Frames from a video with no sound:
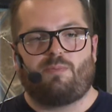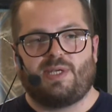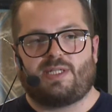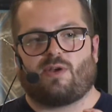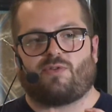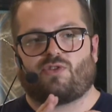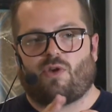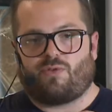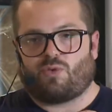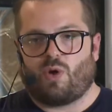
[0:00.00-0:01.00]
piece of
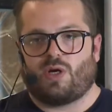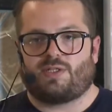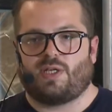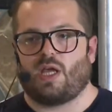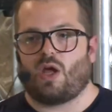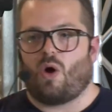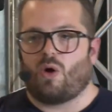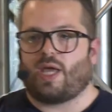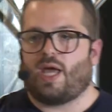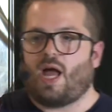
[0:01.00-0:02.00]
software saying, okay,